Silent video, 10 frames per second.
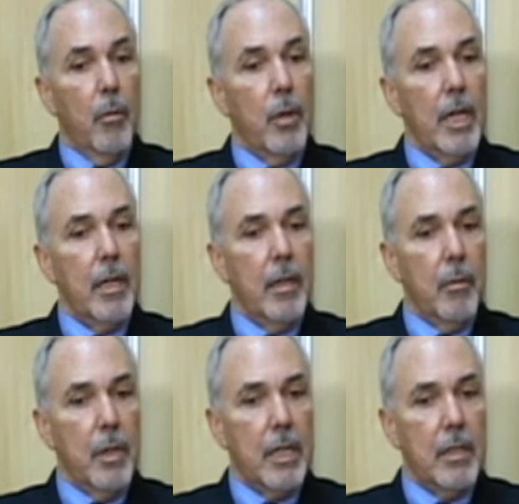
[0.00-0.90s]

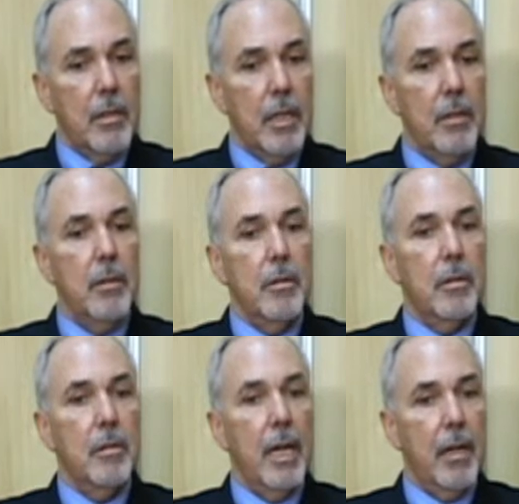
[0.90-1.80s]
We continue
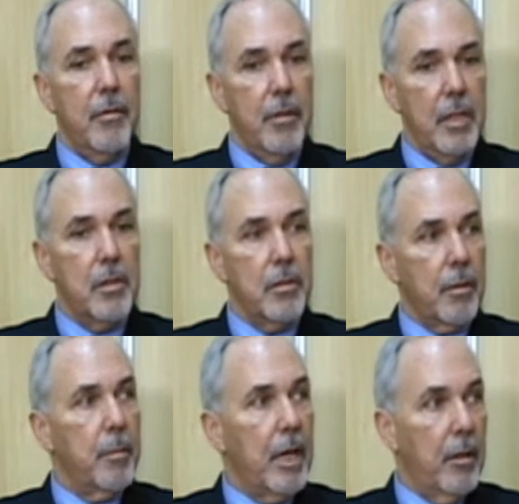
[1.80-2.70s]
to add features
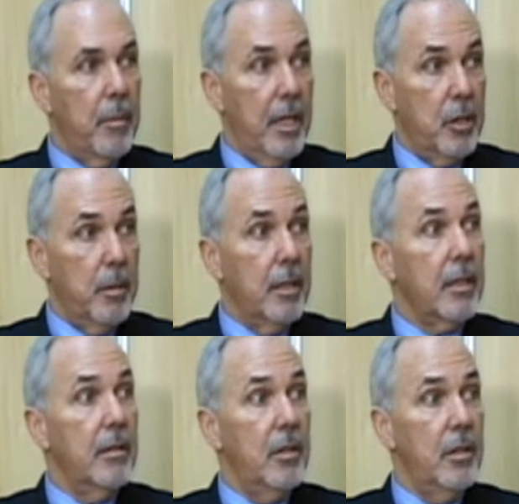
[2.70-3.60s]
for power
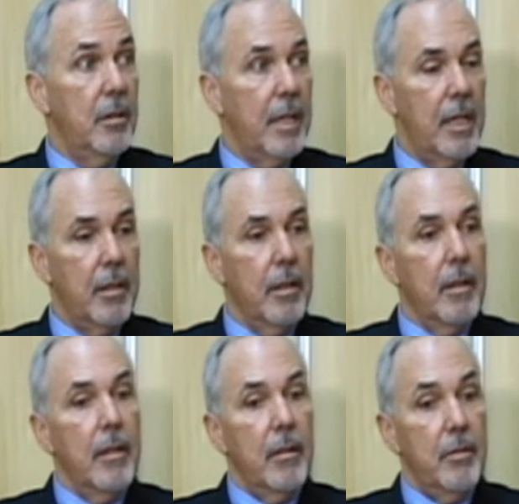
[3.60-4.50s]
management, continue to add
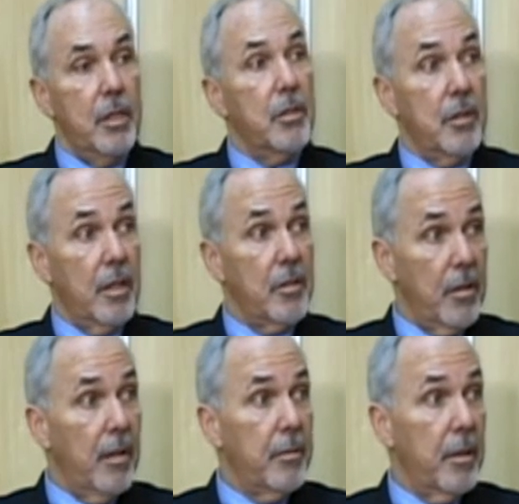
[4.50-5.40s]
features in our
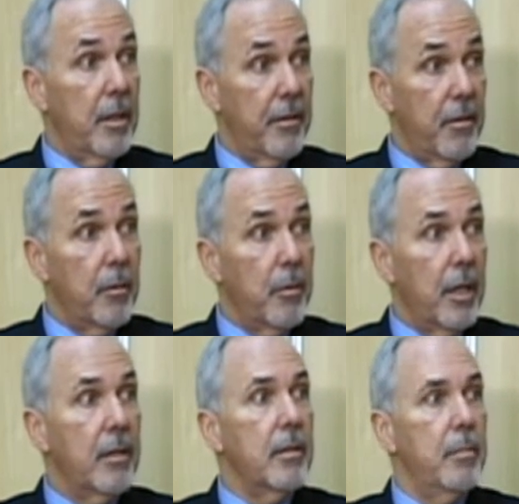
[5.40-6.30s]
software and our
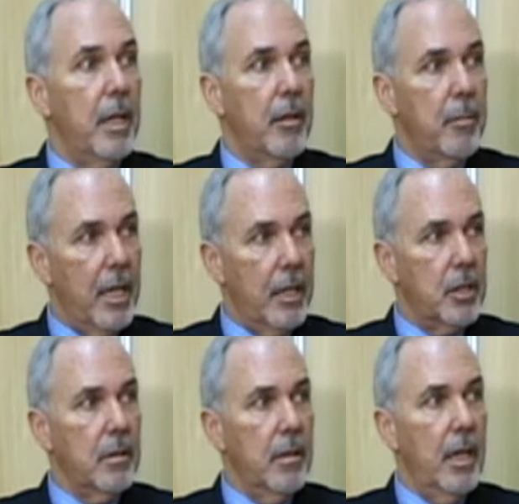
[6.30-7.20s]
firmware to power
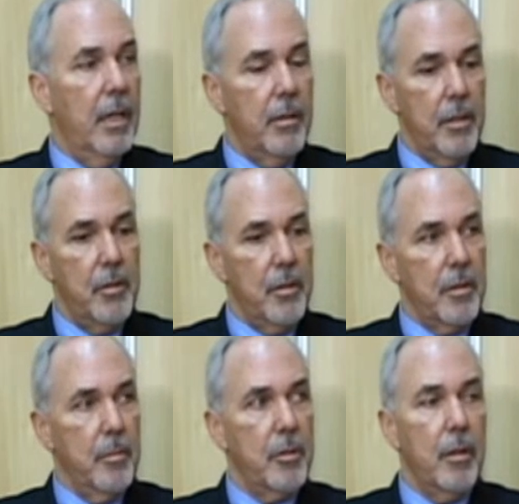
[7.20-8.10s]
manage these systems.